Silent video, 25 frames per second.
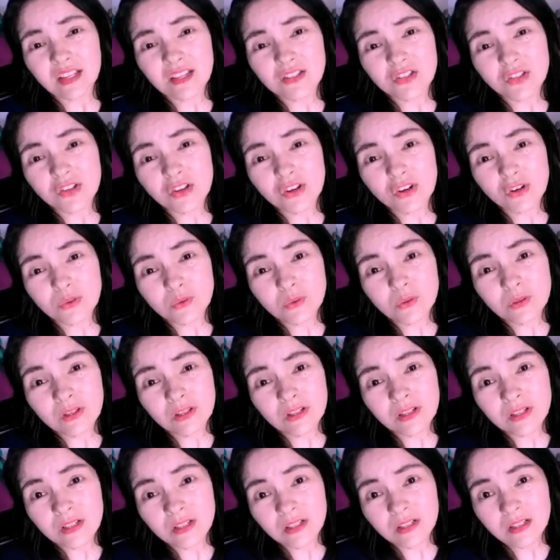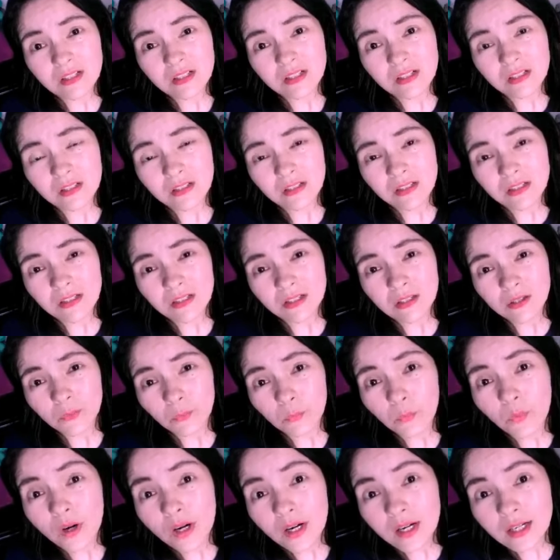Yes or no?
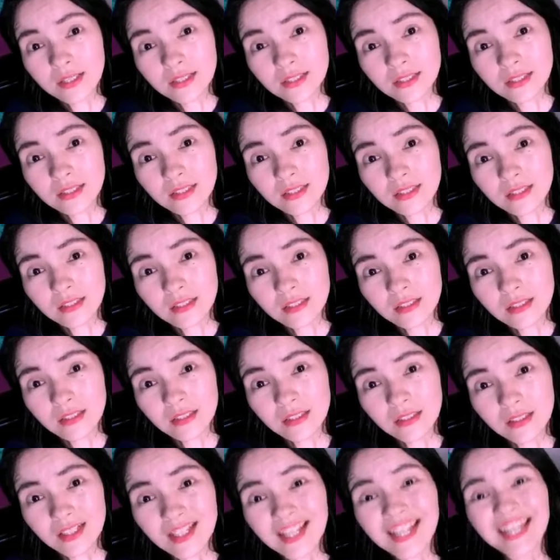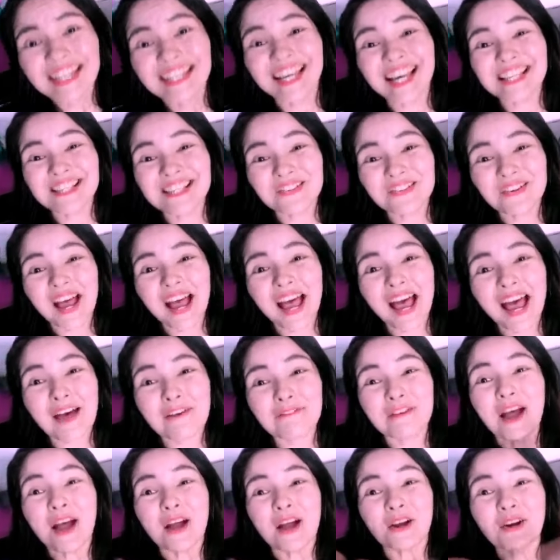What? Yes, you
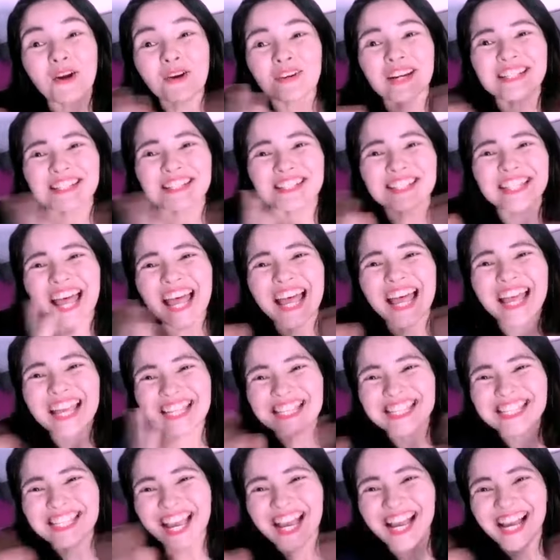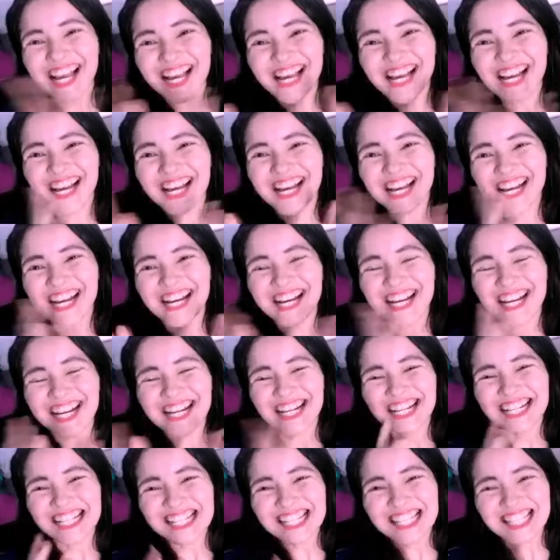have?
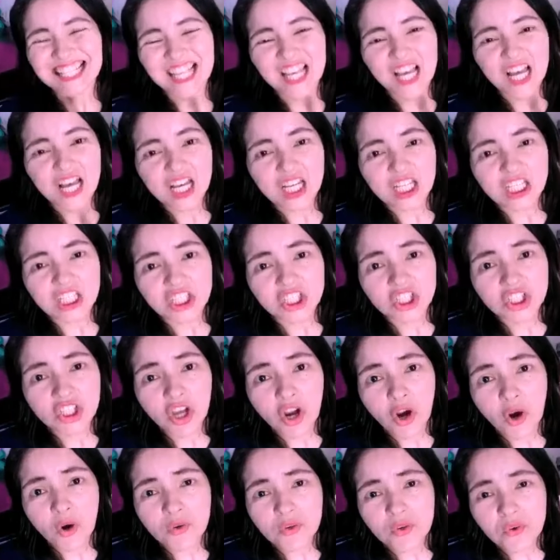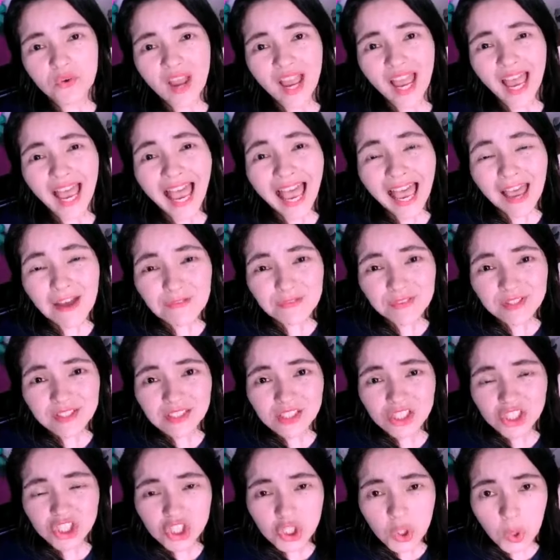Congratulations! No, you
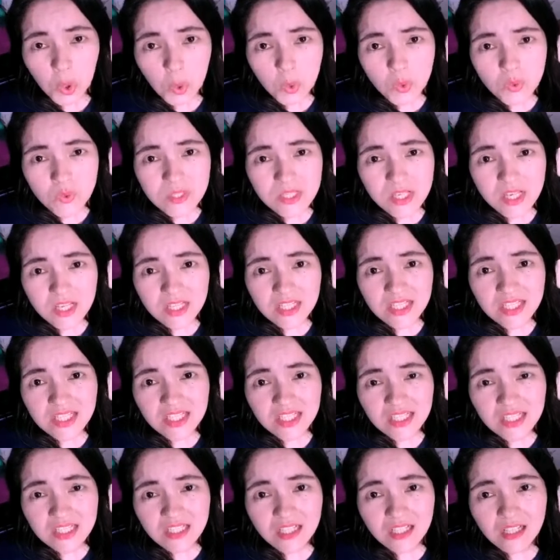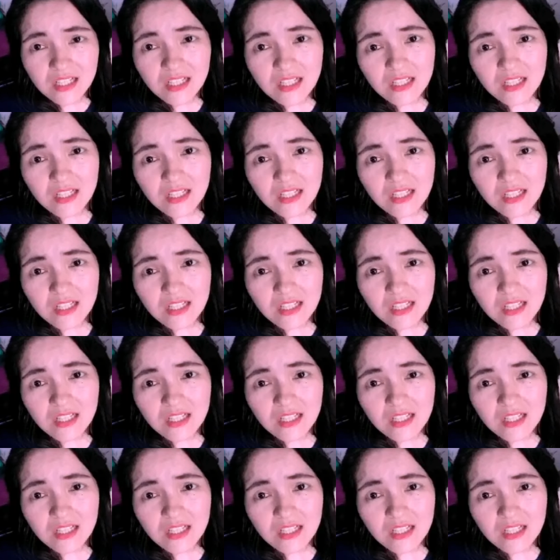haven't chosen.